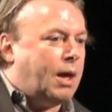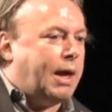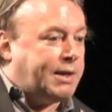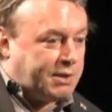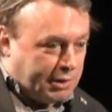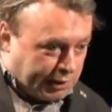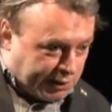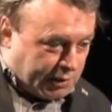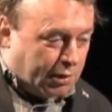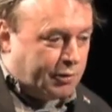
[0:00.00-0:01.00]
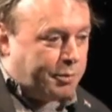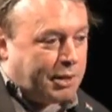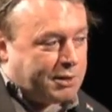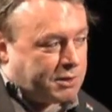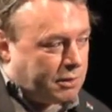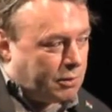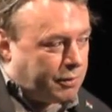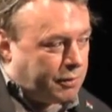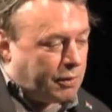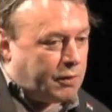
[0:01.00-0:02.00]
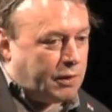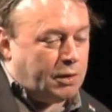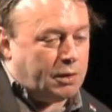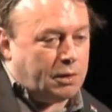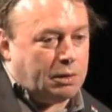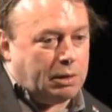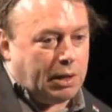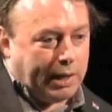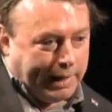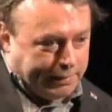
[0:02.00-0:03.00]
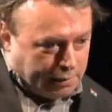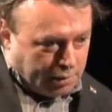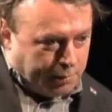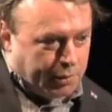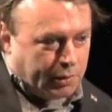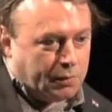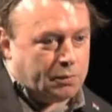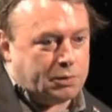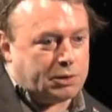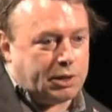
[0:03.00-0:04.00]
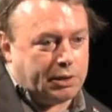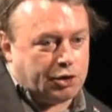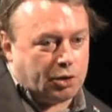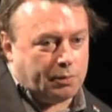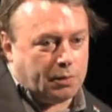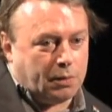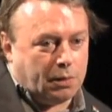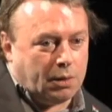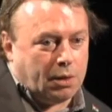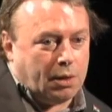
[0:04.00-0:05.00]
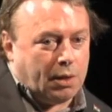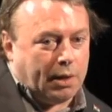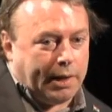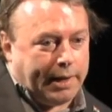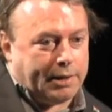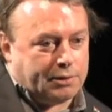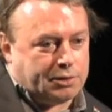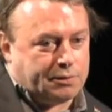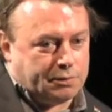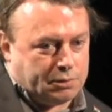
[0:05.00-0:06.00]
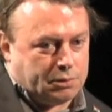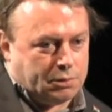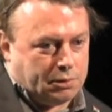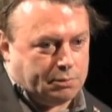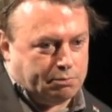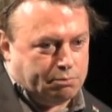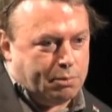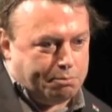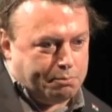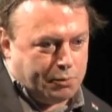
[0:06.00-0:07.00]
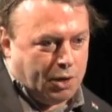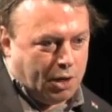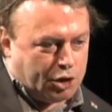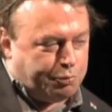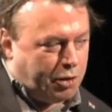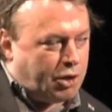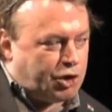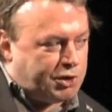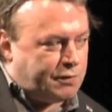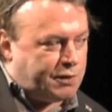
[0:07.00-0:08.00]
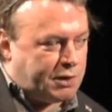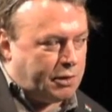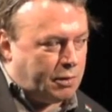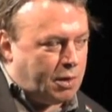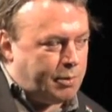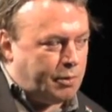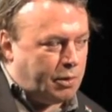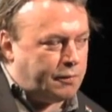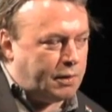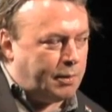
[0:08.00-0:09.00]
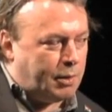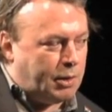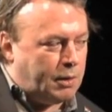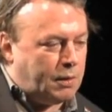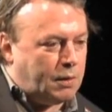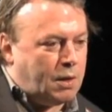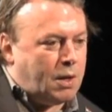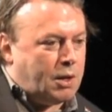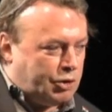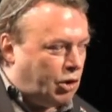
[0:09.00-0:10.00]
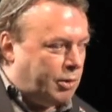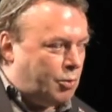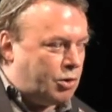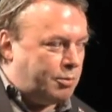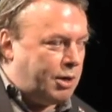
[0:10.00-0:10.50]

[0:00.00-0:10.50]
as it is still of the Palestinian Authority, and the Libyan dictatorship, and large branches of the Saudi Arabian royal family, Johnny Walker